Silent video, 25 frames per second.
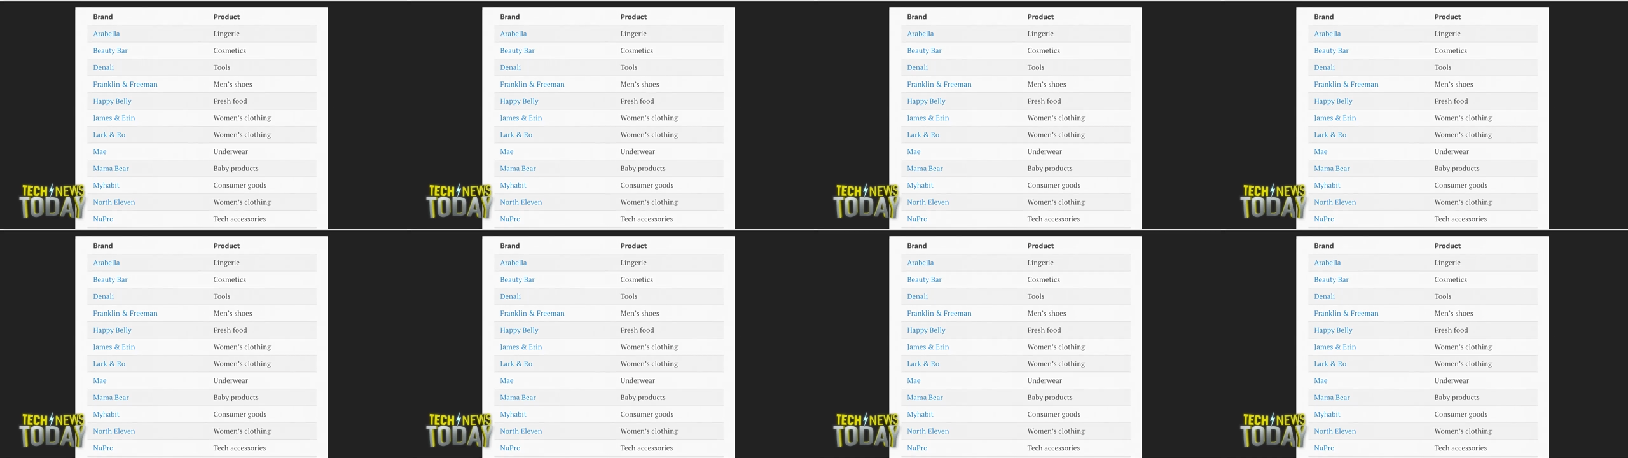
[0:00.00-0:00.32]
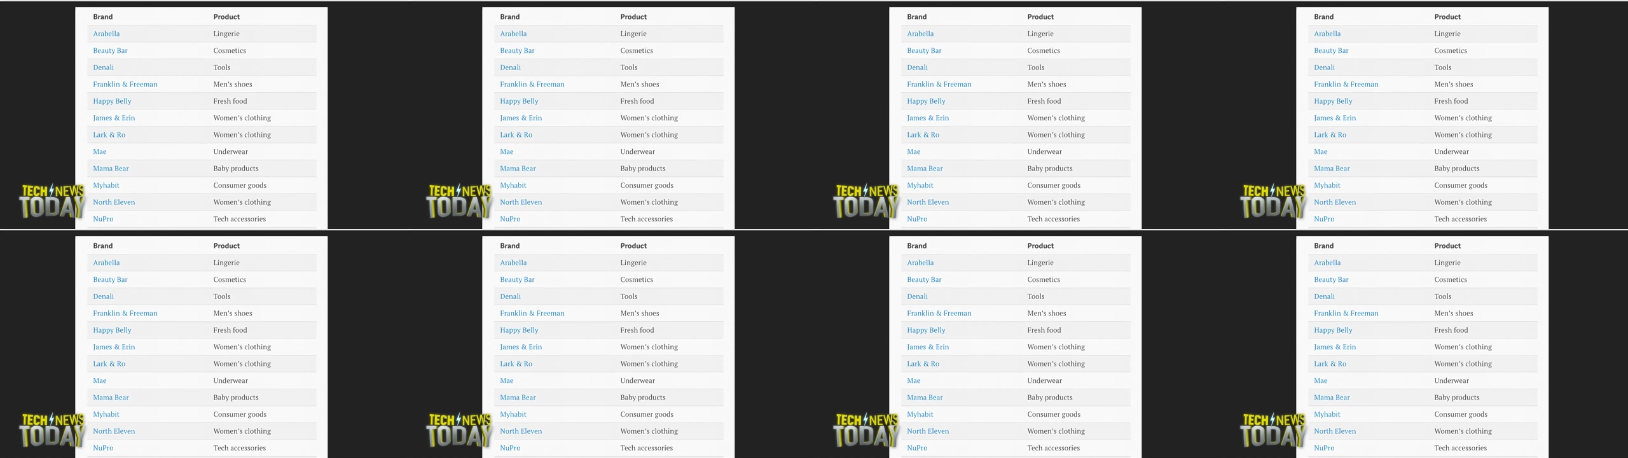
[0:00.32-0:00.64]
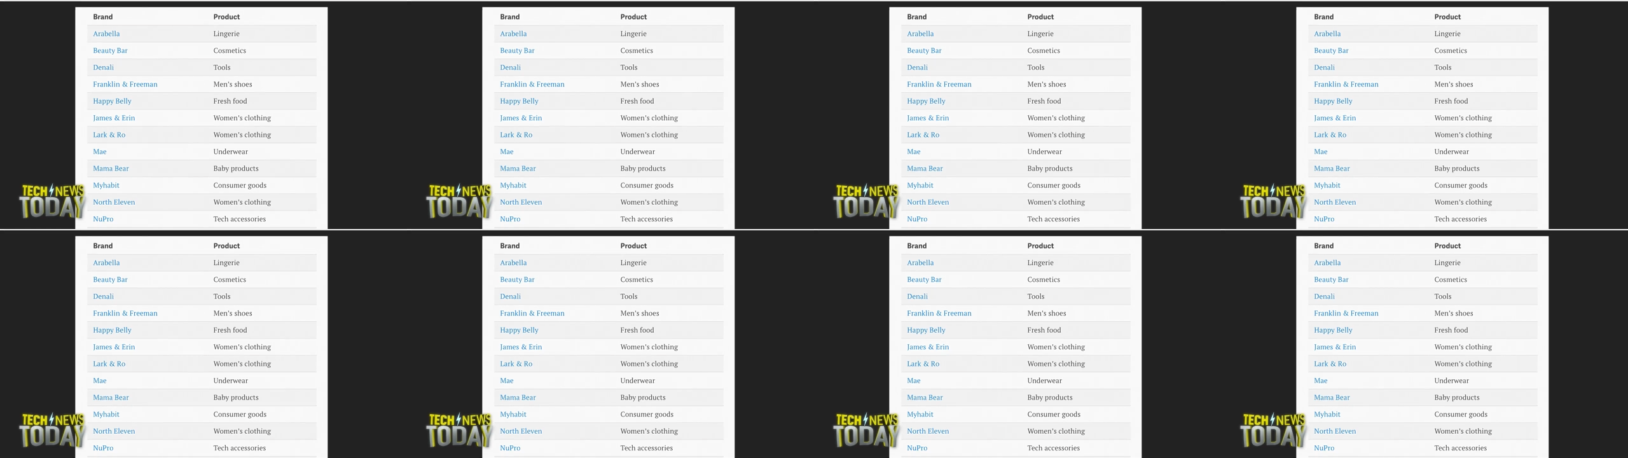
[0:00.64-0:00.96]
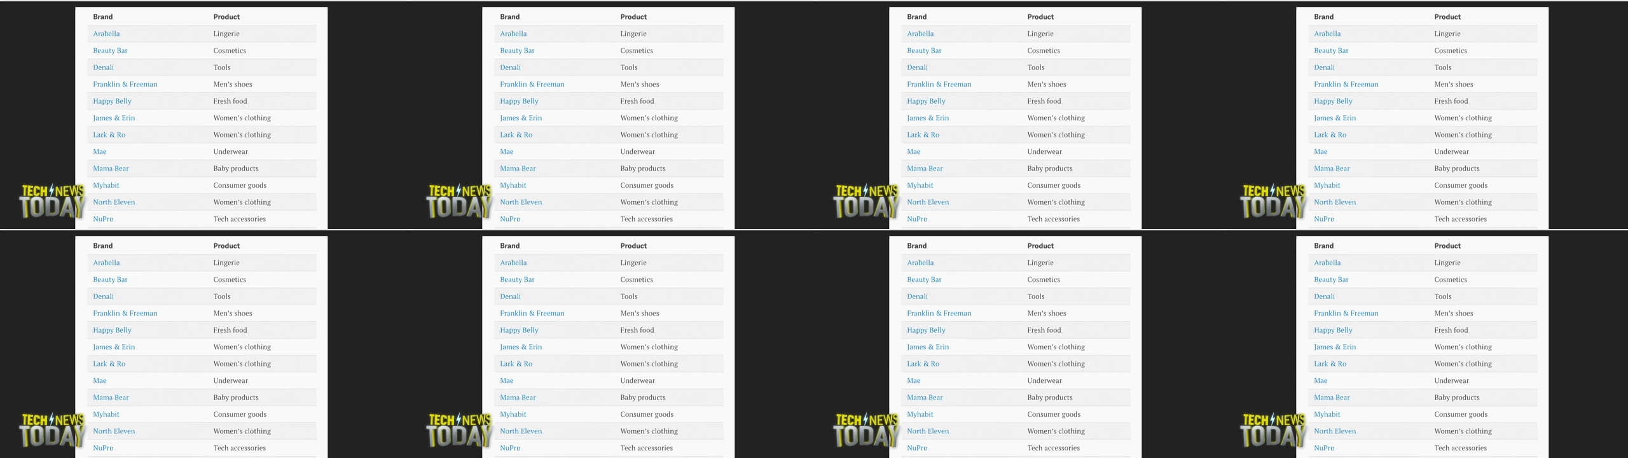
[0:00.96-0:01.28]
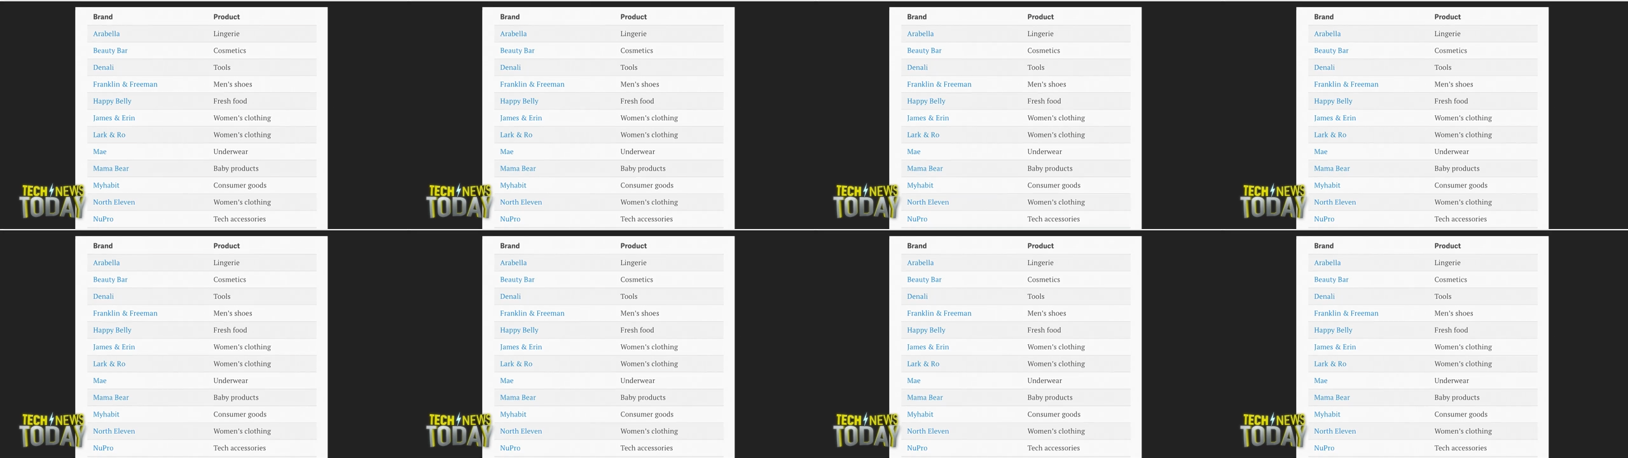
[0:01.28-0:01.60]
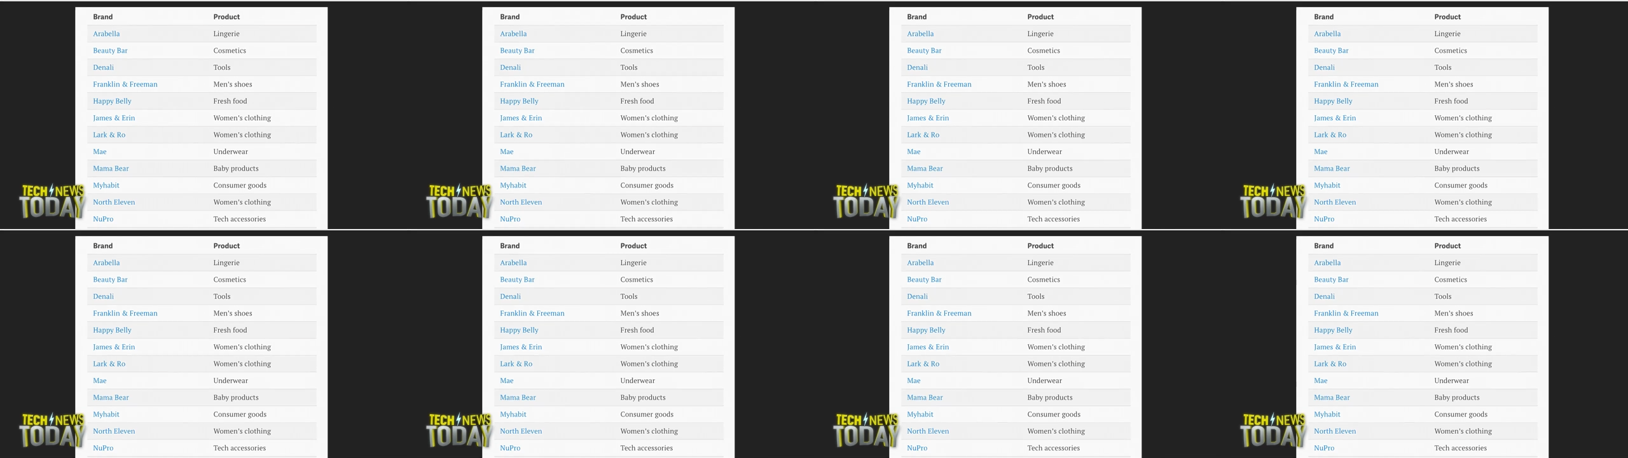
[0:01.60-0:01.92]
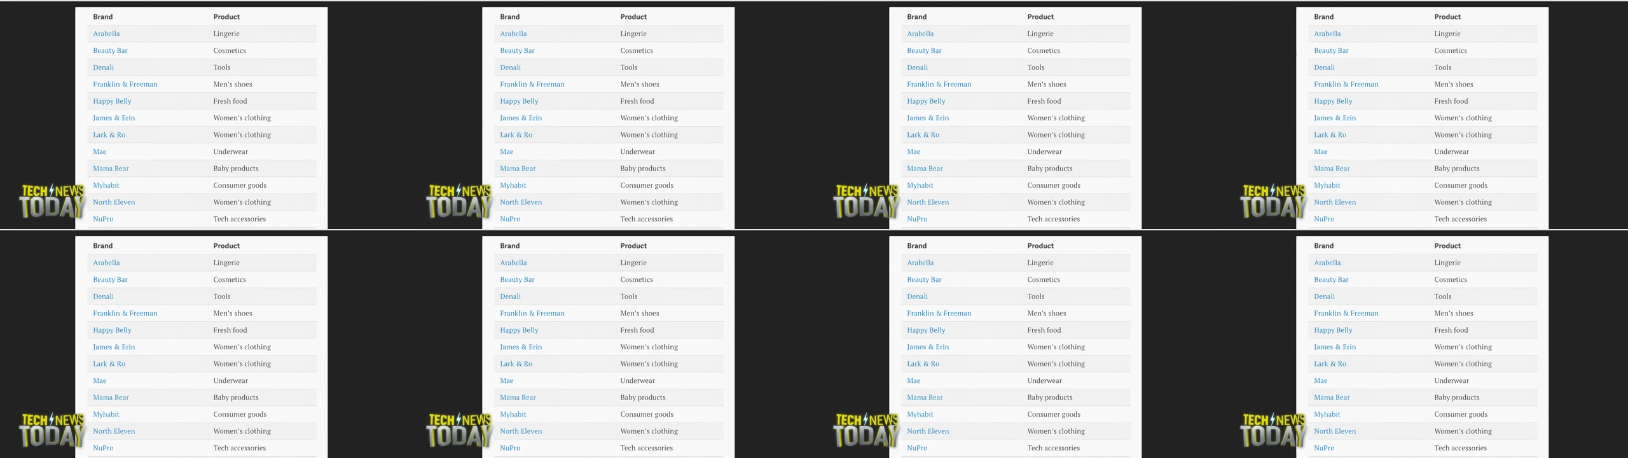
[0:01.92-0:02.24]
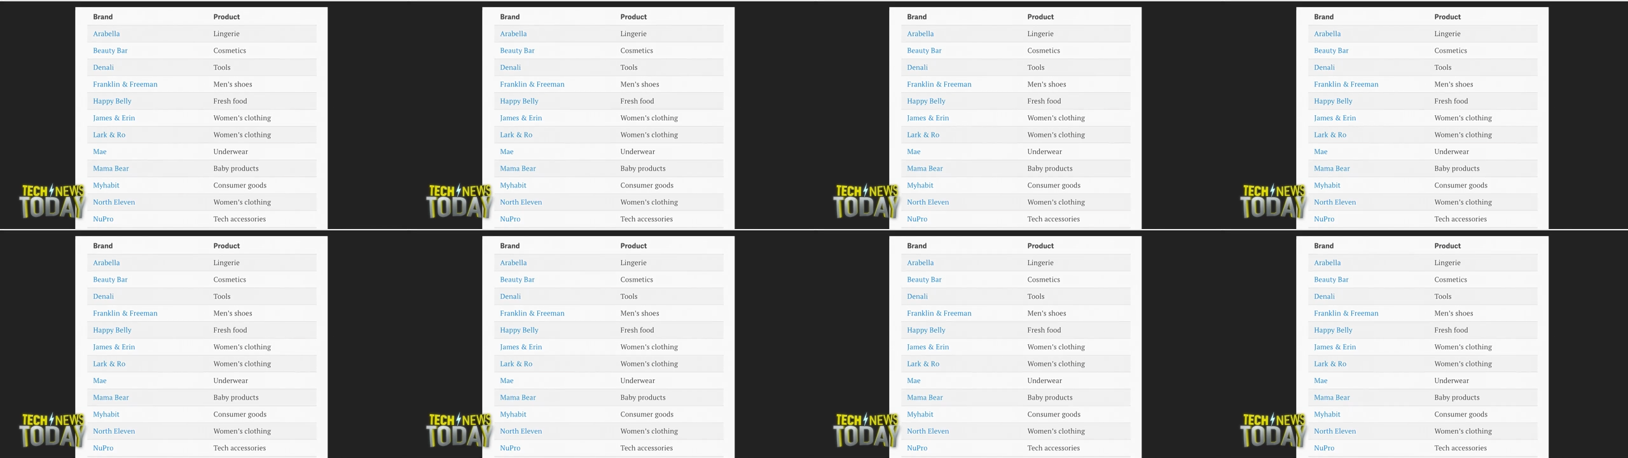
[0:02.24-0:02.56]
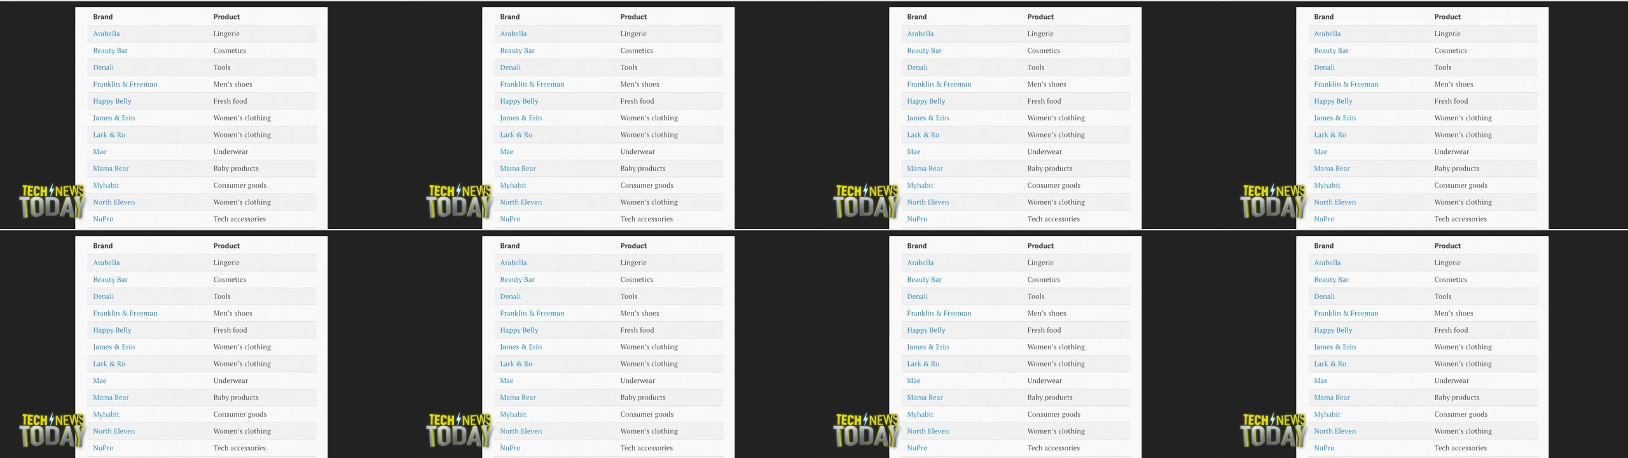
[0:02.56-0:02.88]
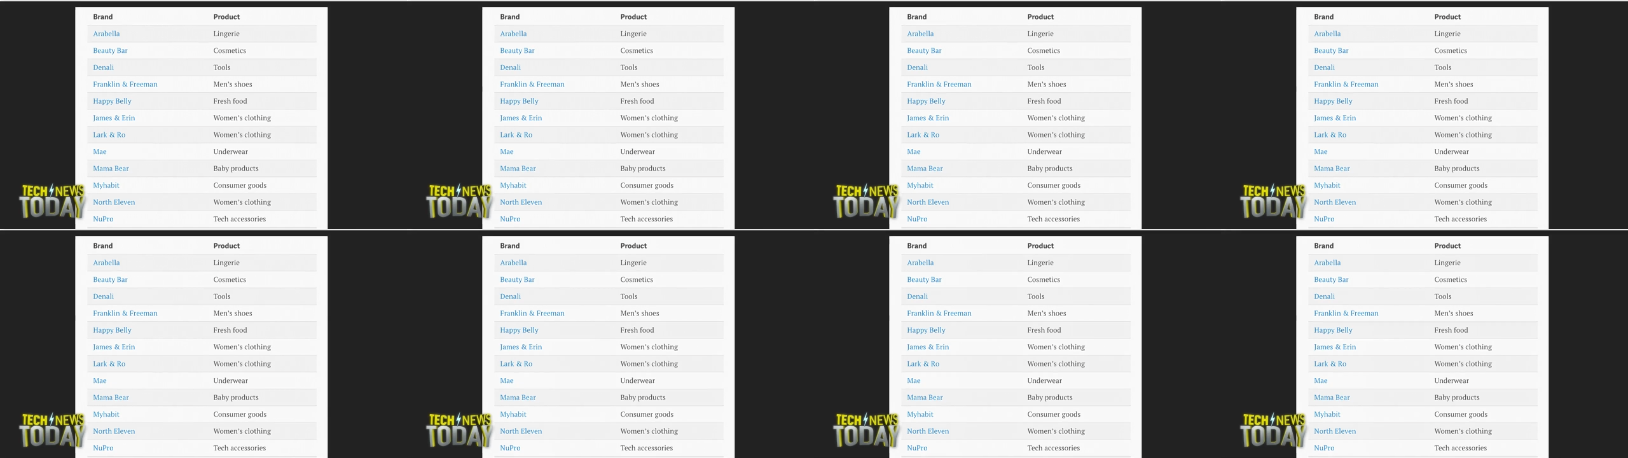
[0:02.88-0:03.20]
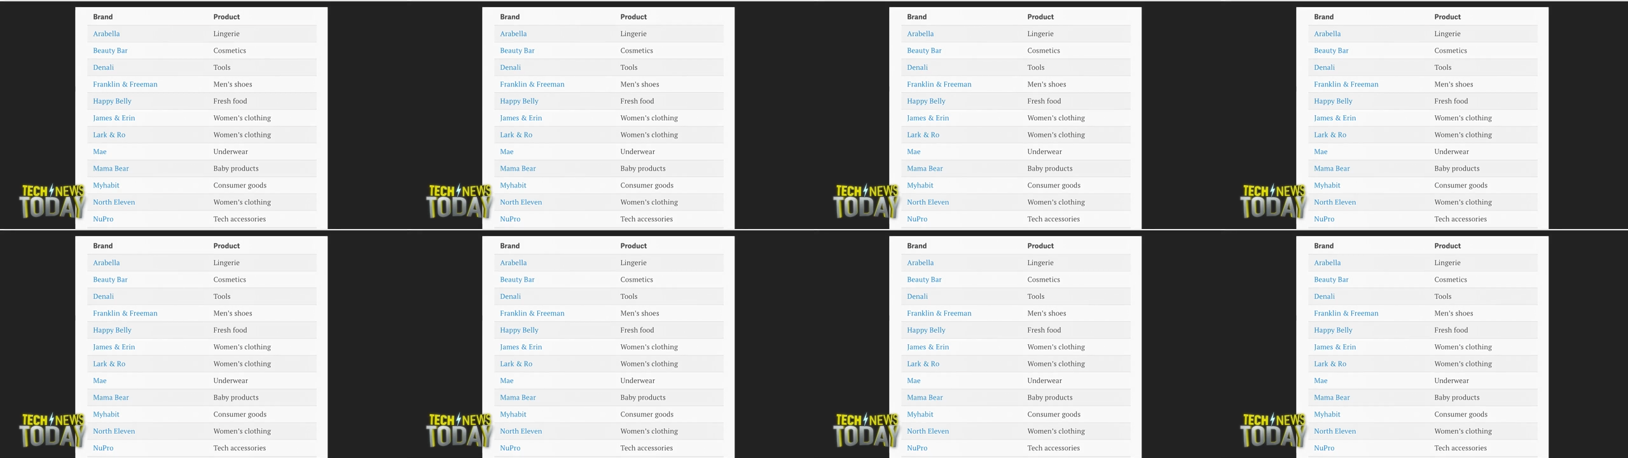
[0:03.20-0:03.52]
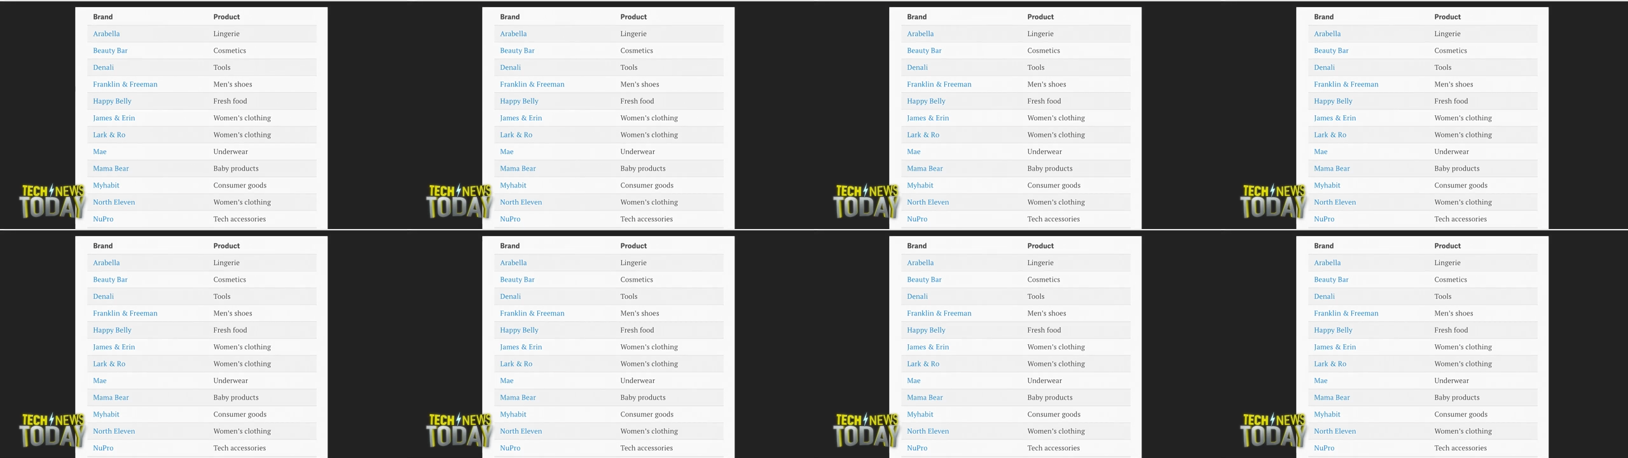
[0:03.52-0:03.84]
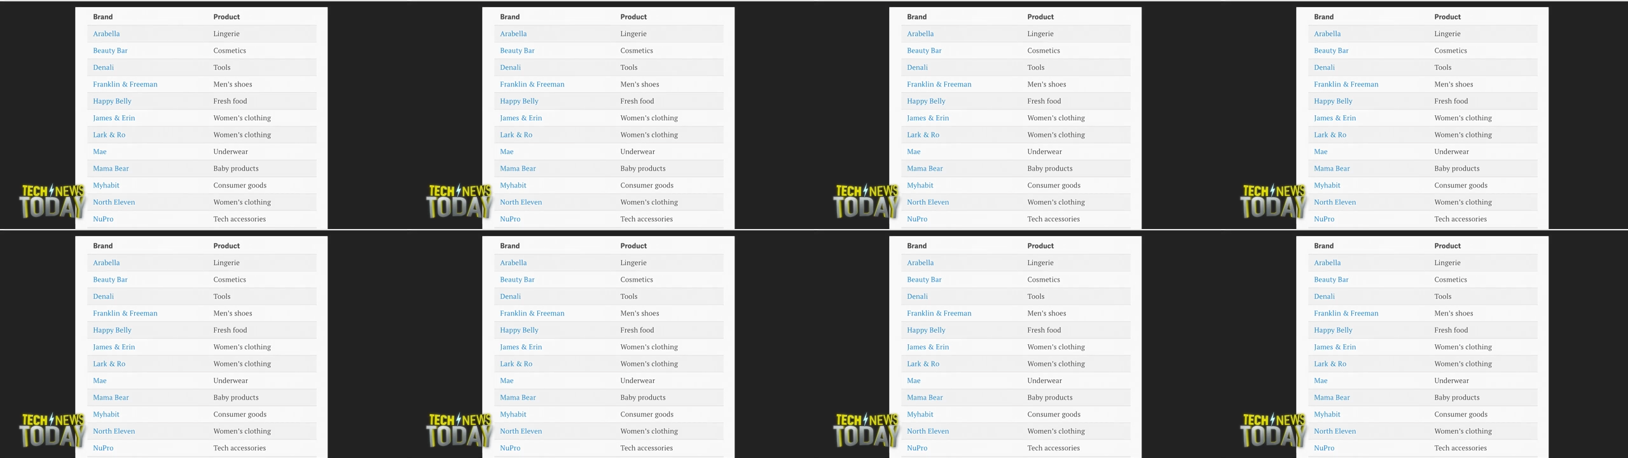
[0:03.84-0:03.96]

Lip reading: Nobody's mouth can be seen.